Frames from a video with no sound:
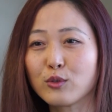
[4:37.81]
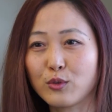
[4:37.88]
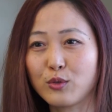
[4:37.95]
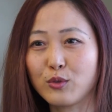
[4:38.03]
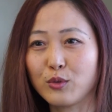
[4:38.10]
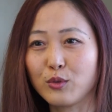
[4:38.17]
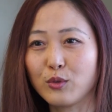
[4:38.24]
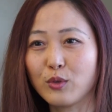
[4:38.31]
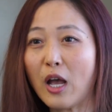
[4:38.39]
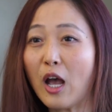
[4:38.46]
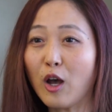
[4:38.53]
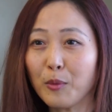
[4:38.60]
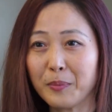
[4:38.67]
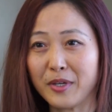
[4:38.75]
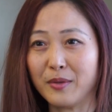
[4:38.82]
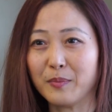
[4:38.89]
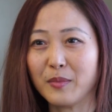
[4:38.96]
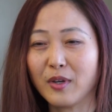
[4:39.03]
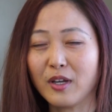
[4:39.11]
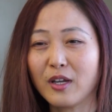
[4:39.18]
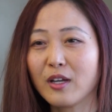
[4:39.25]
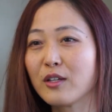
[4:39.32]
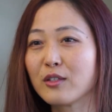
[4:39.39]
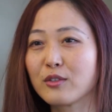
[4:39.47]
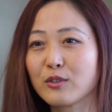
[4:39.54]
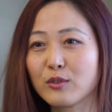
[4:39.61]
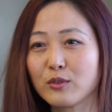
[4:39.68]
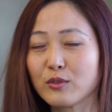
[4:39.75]
to help him
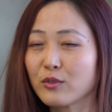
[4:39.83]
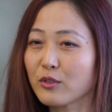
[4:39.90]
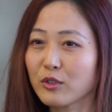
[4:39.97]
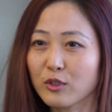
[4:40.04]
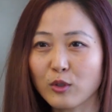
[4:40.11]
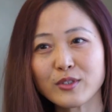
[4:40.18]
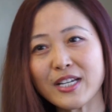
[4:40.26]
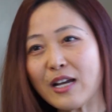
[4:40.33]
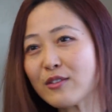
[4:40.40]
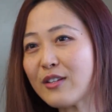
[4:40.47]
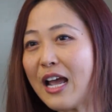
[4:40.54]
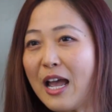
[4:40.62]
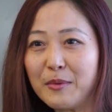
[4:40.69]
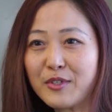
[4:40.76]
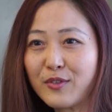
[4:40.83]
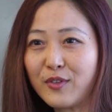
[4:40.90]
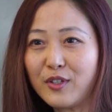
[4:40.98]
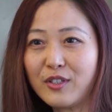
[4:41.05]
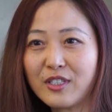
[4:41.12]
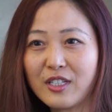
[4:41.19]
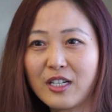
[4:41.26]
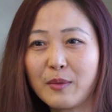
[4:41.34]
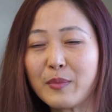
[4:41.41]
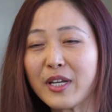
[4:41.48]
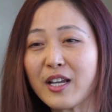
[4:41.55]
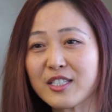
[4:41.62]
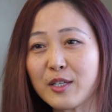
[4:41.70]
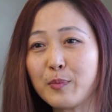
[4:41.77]
to go down to Abbotsford
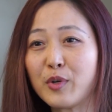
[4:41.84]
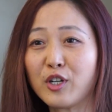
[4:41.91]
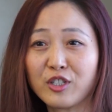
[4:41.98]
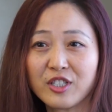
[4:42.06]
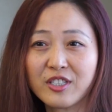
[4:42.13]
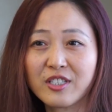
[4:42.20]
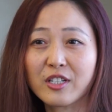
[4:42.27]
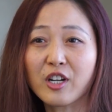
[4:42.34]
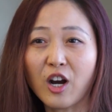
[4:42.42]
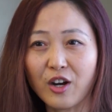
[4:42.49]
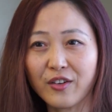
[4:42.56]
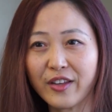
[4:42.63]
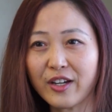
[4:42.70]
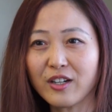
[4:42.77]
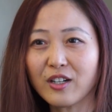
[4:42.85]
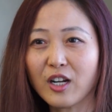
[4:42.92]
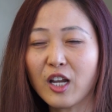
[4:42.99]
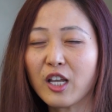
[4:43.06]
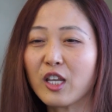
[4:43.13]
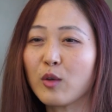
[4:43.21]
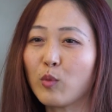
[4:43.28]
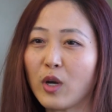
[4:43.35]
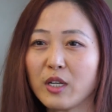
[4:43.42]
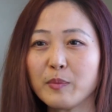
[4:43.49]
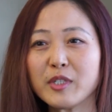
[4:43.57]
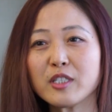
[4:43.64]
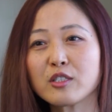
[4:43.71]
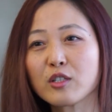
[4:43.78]
because he purchased a car there. He wanted
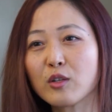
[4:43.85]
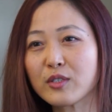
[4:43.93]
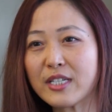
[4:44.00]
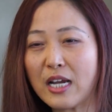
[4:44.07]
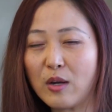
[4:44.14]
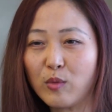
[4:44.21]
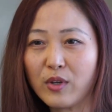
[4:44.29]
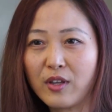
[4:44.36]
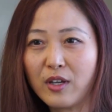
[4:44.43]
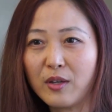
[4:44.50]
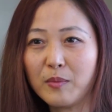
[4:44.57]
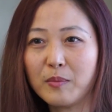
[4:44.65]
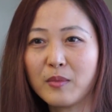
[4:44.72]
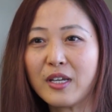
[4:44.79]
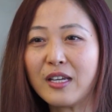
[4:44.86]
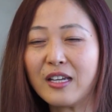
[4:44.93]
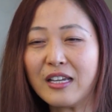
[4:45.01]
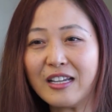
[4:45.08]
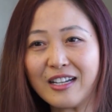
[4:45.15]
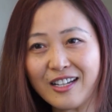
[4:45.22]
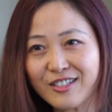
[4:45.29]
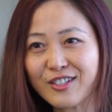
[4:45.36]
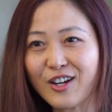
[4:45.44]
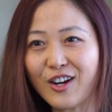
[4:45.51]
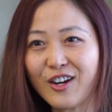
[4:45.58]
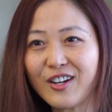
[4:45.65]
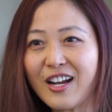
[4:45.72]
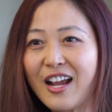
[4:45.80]
me to go down with him in his
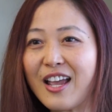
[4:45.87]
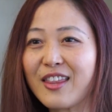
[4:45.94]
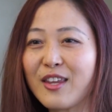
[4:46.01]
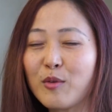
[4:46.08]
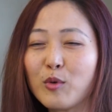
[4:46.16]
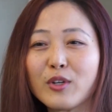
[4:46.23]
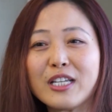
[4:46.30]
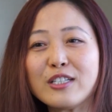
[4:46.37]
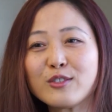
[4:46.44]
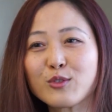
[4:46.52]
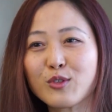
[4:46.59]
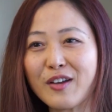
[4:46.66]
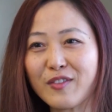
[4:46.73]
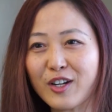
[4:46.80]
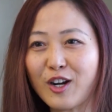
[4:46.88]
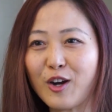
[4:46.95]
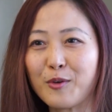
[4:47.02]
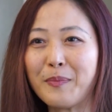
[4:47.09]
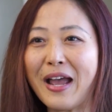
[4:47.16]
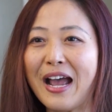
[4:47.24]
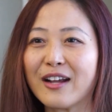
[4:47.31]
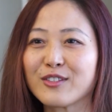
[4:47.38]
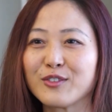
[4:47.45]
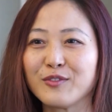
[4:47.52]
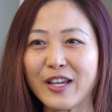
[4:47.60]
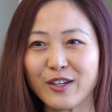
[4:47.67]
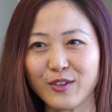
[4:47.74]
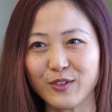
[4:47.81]
car, and then we'll each drive a car back to
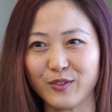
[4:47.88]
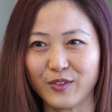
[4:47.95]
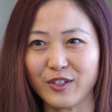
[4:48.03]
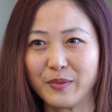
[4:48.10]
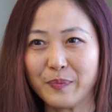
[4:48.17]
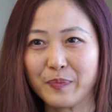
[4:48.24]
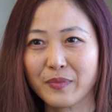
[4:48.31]
Vancouver.